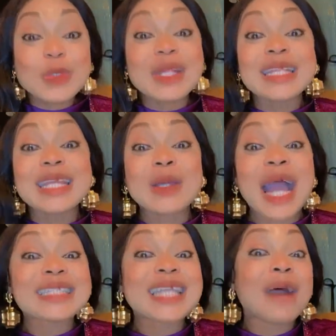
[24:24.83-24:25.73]
so that they
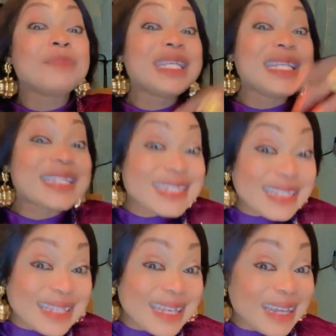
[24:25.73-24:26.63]
can shall be
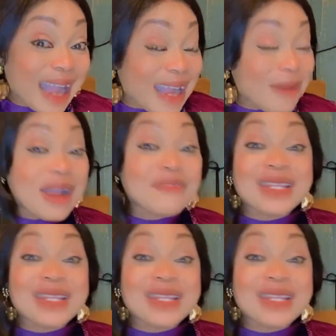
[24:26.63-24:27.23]
eating. All